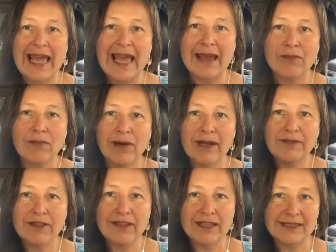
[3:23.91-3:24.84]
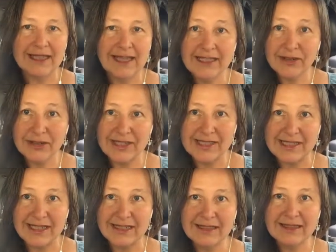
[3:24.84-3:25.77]
And one of the things that estrogen
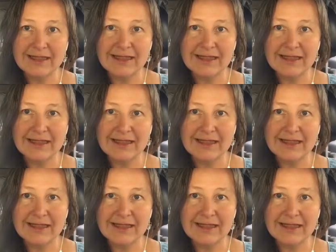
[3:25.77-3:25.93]
does